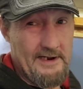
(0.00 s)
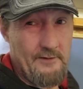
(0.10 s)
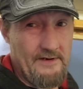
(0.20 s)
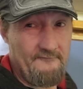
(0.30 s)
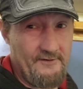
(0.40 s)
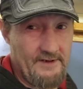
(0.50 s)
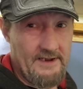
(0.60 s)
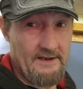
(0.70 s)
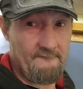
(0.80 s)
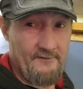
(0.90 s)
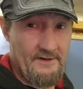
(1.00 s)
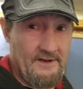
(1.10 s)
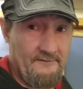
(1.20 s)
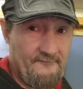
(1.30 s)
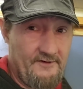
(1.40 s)
quid for
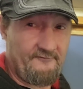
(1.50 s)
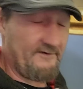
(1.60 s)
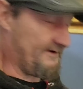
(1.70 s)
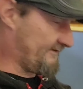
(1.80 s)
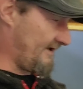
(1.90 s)
the fish.